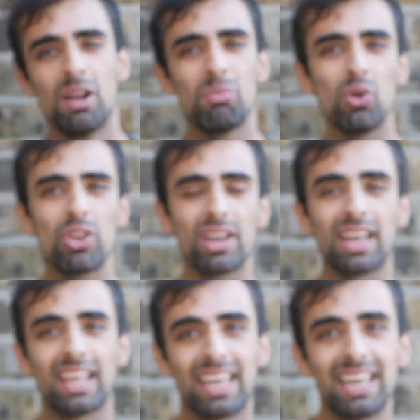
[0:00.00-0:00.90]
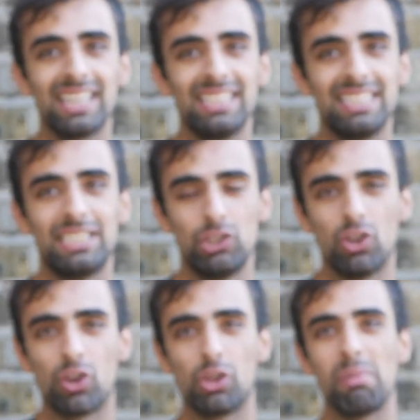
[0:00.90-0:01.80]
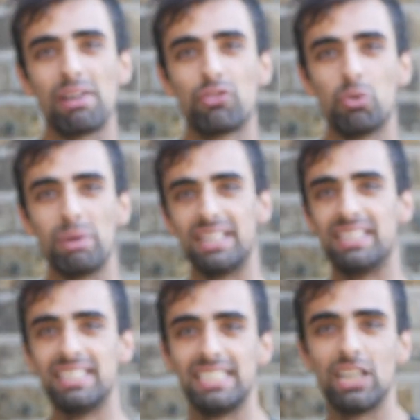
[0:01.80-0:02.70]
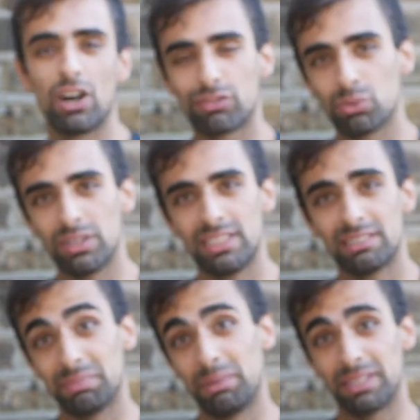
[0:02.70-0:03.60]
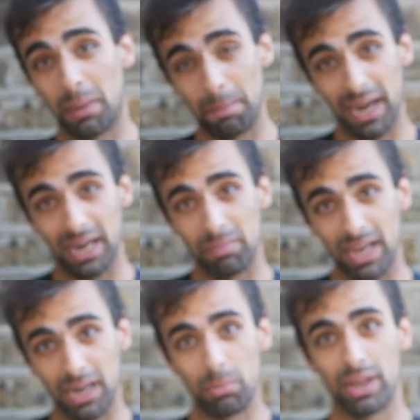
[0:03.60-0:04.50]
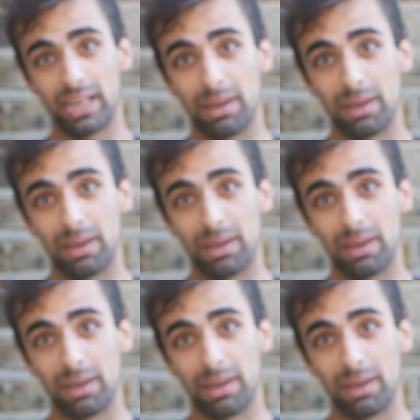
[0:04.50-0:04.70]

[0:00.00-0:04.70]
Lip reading: But all you're gonna get is, you might feel a bit dizzy afterwards, maybe some minor brain